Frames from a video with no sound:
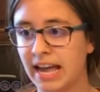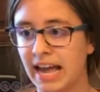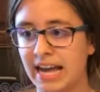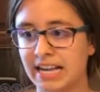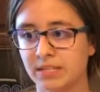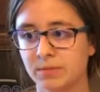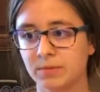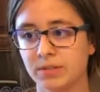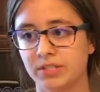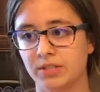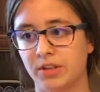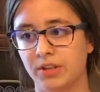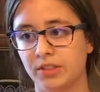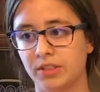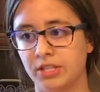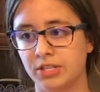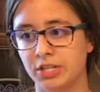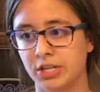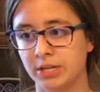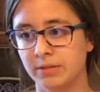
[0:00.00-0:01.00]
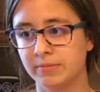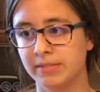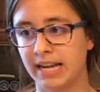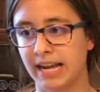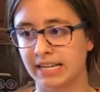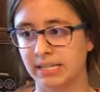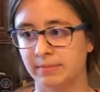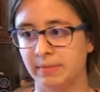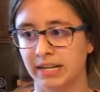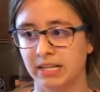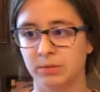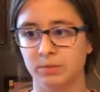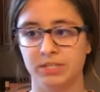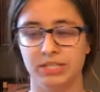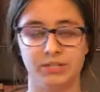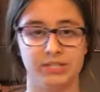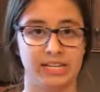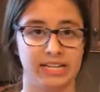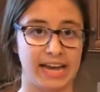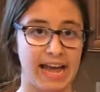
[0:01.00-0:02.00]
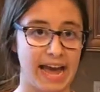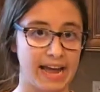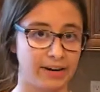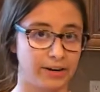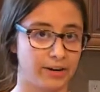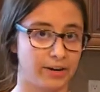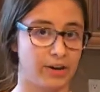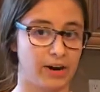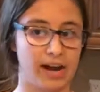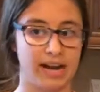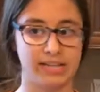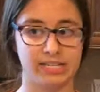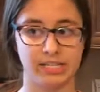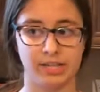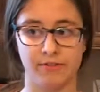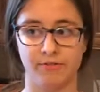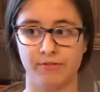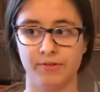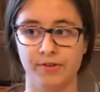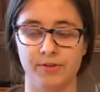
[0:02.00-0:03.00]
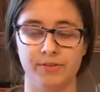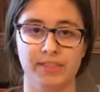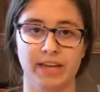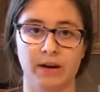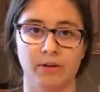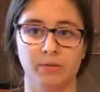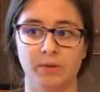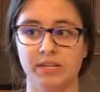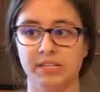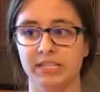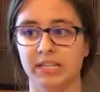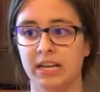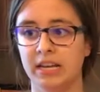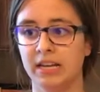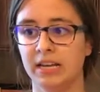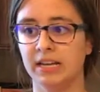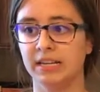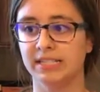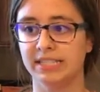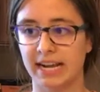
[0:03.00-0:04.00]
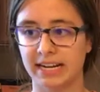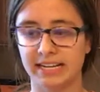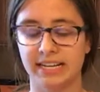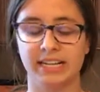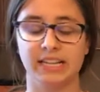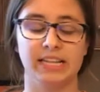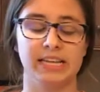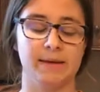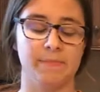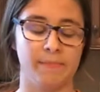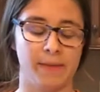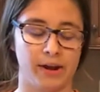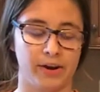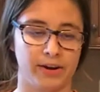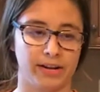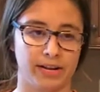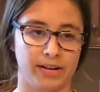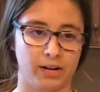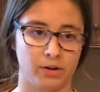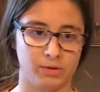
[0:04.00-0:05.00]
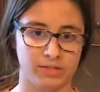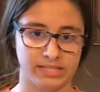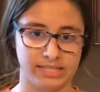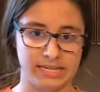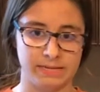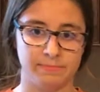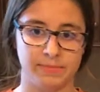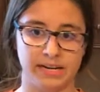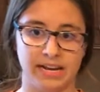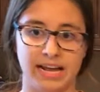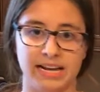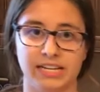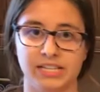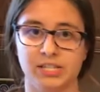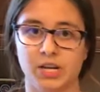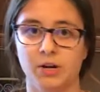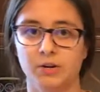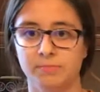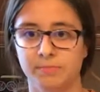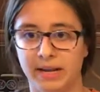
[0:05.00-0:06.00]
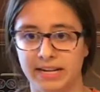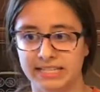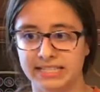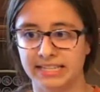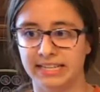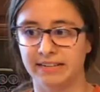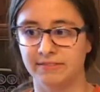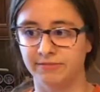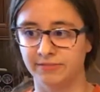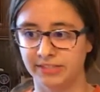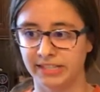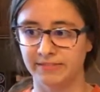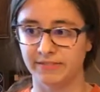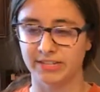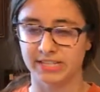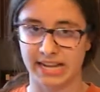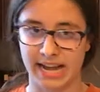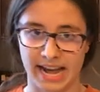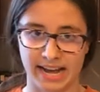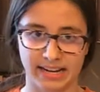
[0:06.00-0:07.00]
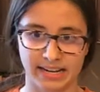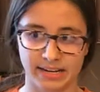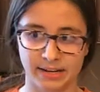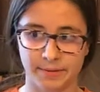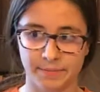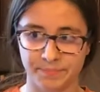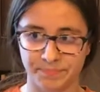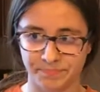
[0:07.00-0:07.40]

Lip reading: As a result, the term Tex-Mex was used to categorize the food that was technically American cuisine but had its own Mexican flavors added.